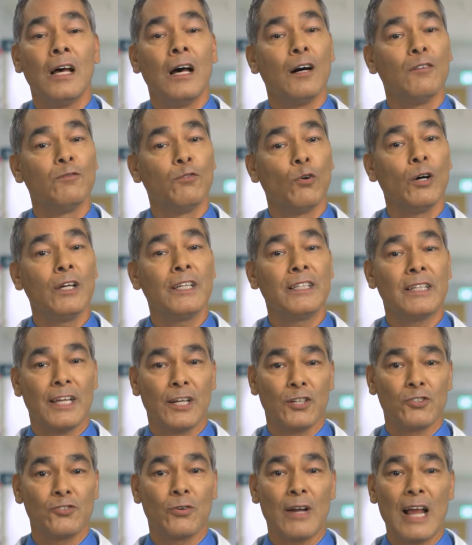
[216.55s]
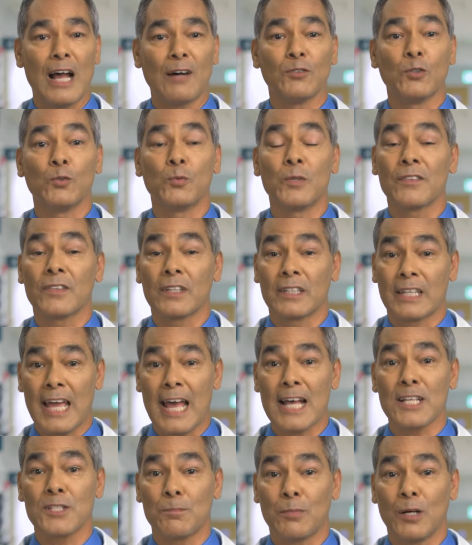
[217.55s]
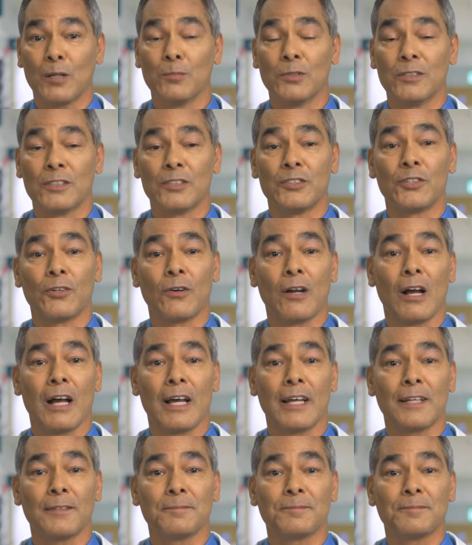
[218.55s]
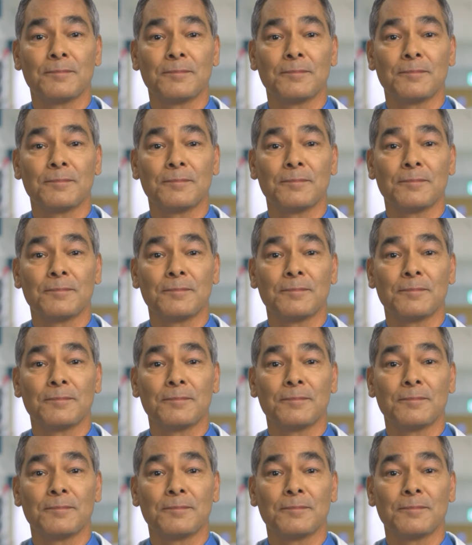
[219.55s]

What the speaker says: Avoid air travel with a gas bubble in your eye.